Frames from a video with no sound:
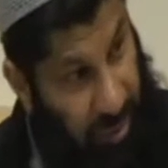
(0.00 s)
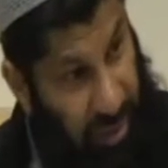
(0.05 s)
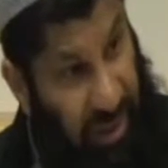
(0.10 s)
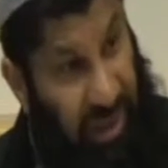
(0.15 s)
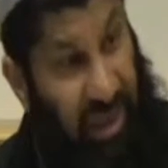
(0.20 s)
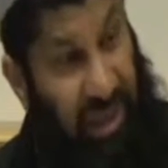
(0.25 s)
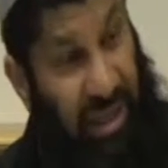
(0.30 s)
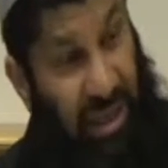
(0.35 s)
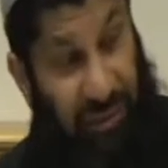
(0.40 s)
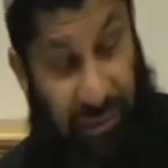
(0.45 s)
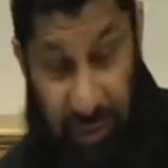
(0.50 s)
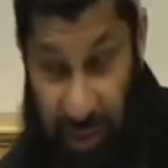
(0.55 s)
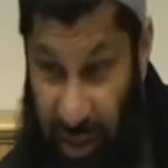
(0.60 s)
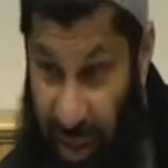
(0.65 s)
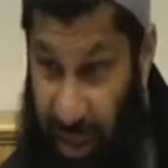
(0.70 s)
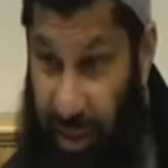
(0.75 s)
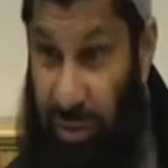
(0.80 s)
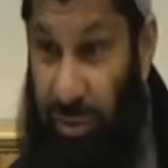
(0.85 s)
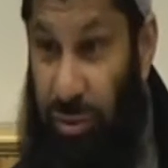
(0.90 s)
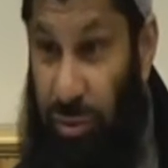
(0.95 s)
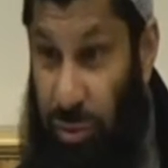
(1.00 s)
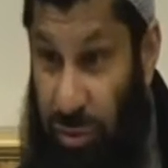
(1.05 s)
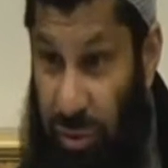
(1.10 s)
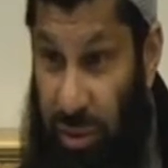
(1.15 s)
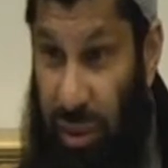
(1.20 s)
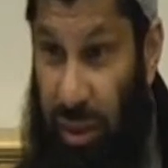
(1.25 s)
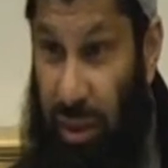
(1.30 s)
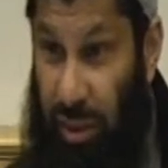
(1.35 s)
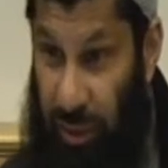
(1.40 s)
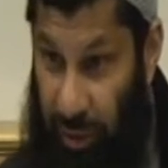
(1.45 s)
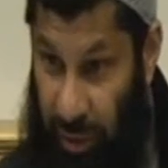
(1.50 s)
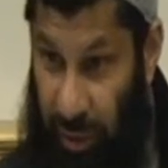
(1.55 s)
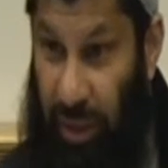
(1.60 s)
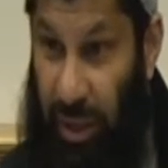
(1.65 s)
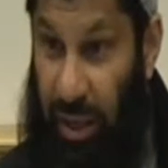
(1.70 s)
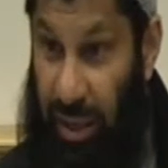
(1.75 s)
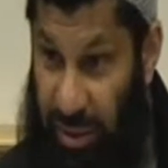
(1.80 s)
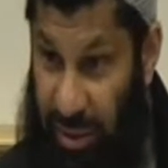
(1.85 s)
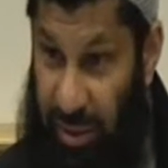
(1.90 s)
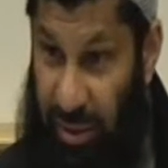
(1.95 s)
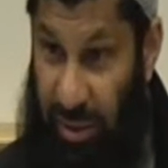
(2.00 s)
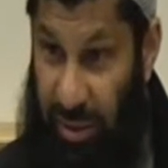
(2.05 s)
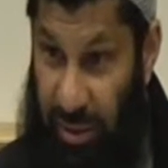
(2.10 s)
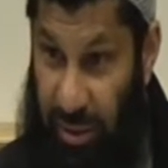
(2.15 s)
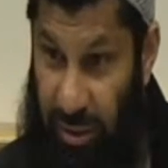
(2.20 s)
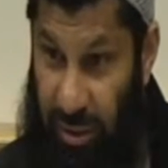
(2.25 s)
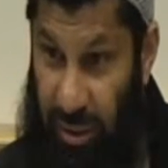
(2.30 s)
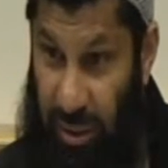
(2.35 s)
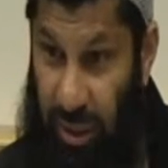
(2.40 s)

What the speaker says: He left the angels, the guests.